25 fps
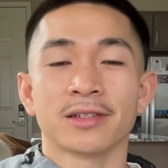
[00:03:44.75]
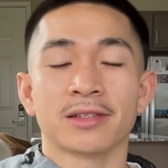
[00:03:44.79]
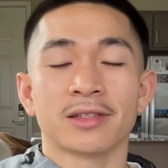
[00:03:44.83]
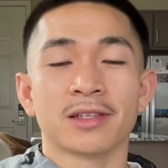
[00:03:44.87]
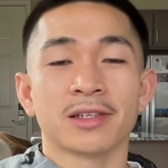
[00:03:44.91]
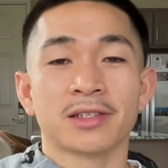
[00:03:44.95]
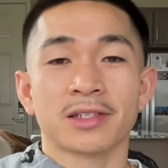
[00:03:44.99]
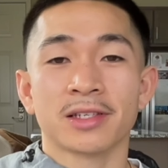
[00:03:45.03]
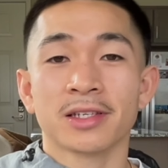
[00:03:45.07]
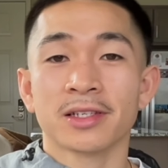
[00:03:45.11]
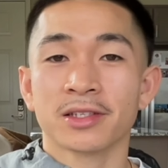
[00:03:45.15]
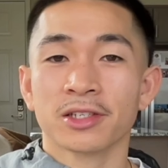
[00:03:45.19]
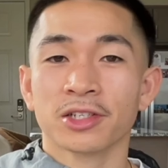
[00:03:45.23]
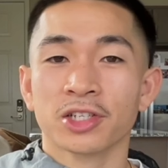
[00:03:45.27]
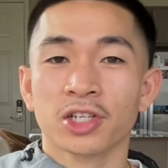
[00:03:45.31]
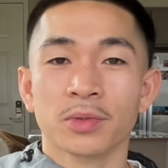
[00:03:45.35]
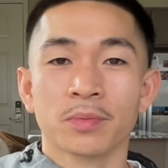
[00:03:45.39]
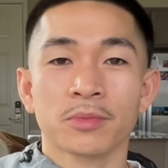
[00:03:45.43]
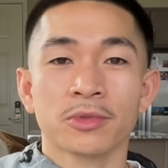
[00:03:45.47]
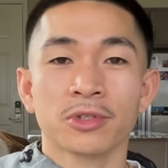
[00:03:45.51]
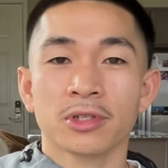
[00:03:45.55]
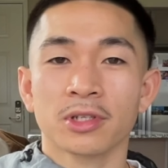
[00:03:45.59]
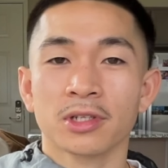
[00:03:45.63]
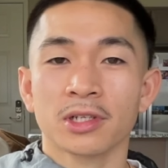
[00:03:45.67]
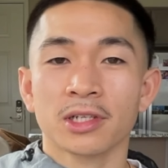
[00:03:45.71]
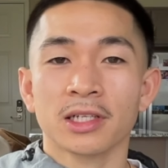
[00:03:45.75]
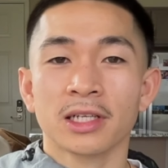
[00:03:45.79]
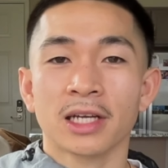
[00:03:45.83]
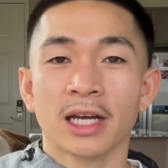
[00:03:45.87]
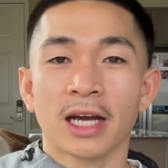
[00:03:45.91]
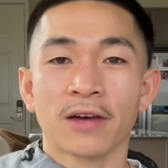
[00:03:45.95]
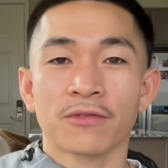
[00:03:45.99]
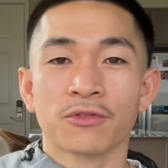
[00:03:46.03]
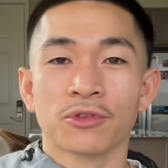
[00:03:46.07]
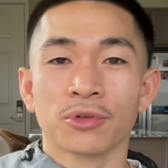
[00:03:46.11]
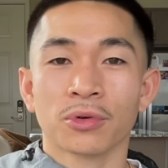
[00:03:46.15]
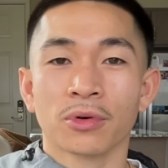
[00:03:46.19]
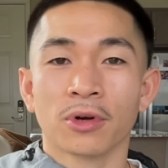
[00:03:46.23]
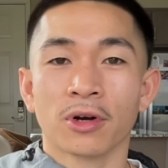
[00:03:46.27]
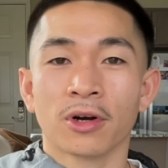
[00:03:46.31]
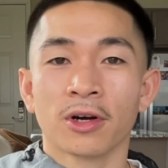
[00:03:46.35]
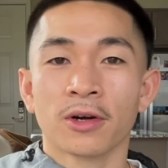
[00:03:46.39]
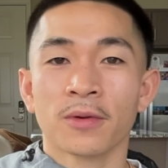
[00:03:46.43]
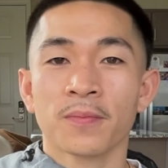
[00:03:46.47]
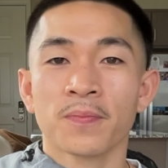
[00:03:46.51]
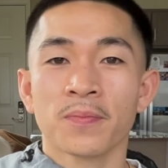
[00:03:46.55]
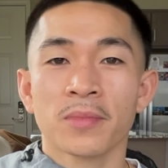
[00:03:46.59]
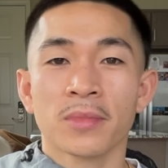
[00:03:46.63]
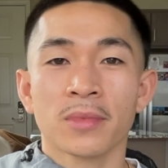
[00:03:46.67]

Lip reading: This is a community after all.